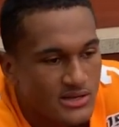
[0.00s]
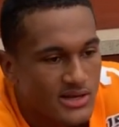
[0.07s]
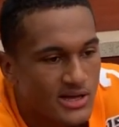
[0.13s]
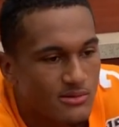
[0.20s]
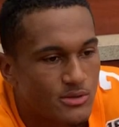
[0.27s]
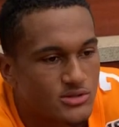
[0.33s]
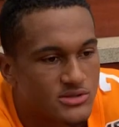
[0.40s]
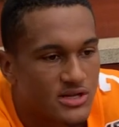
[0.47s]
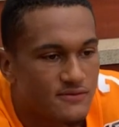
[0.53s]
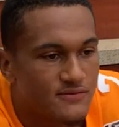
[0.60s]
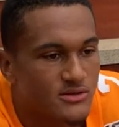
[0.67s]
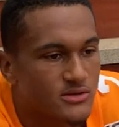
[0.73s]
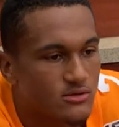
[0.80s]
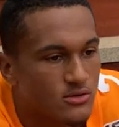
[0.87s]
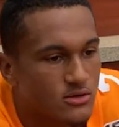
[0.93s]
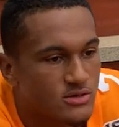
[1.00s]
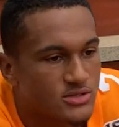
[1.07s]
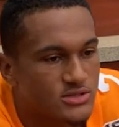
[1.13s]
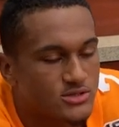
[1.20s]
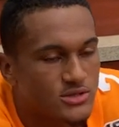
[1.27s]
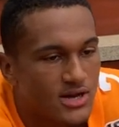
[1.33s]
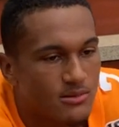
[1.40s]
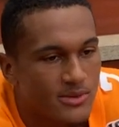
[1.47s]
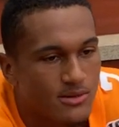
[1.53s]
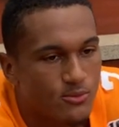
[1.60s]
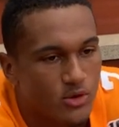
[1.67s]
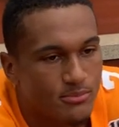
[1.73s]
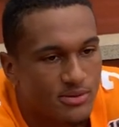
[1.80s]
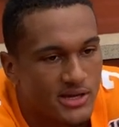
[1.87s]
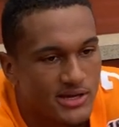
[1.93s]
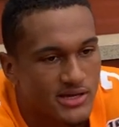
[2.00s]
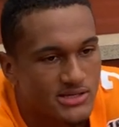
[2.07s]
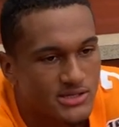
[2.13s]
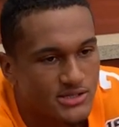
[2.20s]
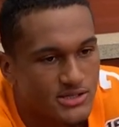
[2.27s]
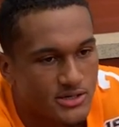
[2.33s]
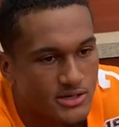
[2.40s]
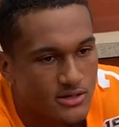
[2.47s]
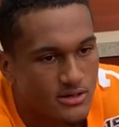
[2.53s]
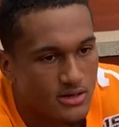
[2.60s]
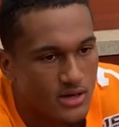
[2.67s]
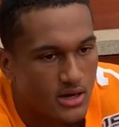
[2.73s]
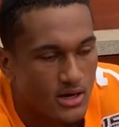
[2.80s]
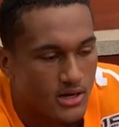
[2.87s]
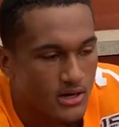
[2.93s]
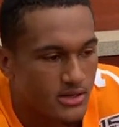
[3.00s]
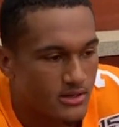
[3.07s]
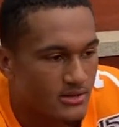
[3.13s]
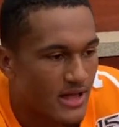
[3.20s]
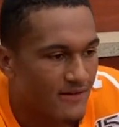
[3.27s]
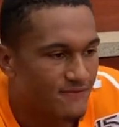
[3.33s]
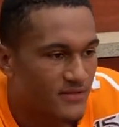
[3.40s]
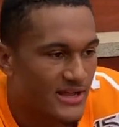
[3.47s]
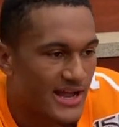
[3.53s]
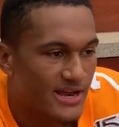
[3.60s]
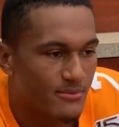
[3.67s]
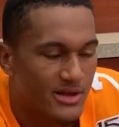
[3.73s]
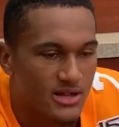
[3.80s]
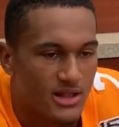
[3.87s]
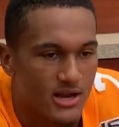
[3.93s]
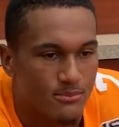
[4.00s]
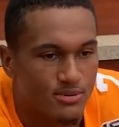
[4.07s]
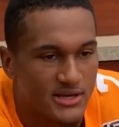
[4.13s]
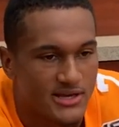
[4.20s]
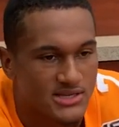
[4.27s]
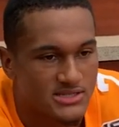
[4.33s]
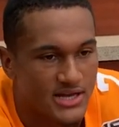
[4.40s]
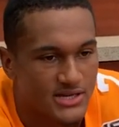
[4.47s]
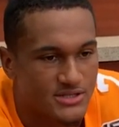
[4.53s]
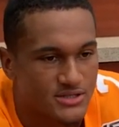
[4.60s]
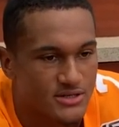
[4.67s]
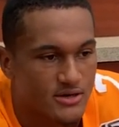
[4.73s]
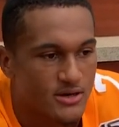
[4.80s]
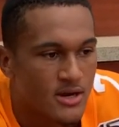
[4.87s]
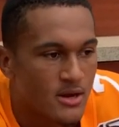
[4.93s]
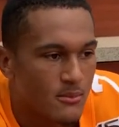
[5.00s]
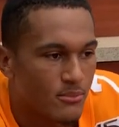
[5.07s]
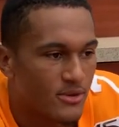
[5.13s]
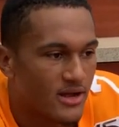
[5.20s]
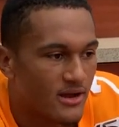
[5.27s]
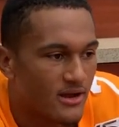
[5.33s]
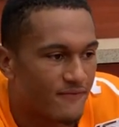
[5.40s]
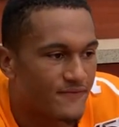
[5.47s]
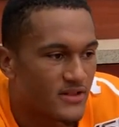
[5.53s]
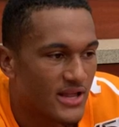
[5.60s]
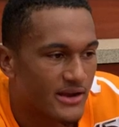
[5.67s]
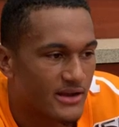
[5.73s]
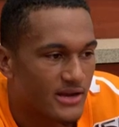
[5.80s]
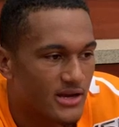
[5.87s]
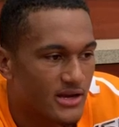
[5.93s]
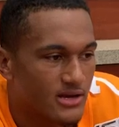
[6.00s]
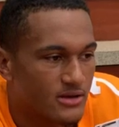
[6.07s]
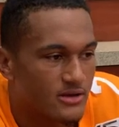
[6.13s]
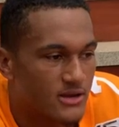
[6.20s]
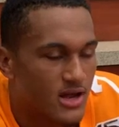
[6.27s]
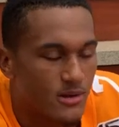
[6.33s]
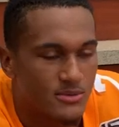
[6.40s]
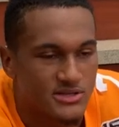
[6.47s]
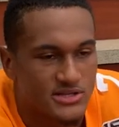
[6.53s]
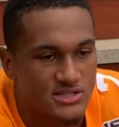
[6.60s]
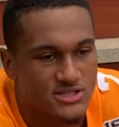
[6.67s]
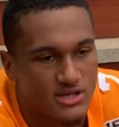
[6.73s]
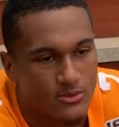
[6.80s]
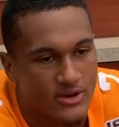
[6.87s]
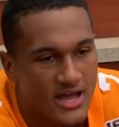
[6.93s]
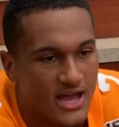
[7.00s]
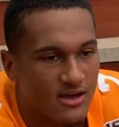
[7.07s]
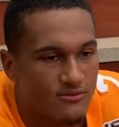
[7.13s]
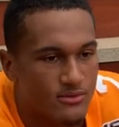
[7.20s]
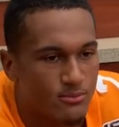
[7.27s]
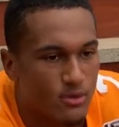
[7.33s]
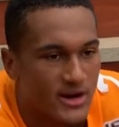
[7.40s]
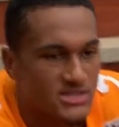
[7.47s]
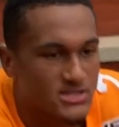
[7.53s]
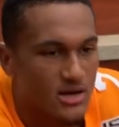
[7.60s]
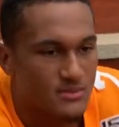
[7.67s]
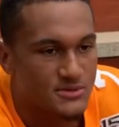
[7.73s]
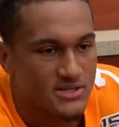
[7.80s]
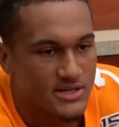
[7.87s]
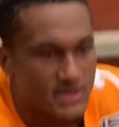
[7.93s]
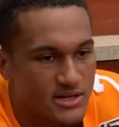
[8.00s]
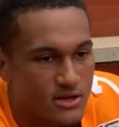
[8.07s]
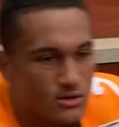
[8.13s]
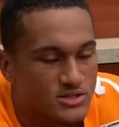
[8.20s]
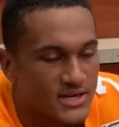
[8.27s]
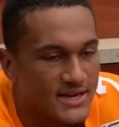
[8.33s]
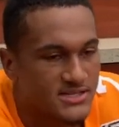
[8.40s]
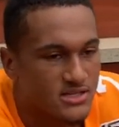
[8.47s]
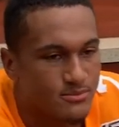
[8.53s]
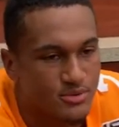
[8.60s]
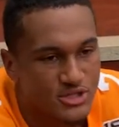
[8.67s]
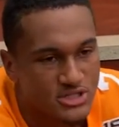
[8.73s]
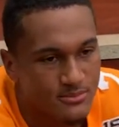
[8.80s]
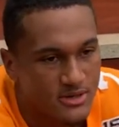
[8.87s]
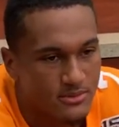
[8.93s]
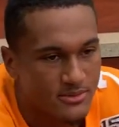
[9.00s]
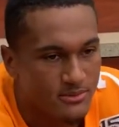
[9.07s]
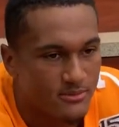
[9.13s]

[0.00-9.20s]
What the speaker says: Just yeah, most definitely. You know, just trying to make more plays this year. I feel like I didn't make a lot of plays last year, but I feel like the competition that we have and Bryce Thompson and Coach Angela pushing me to be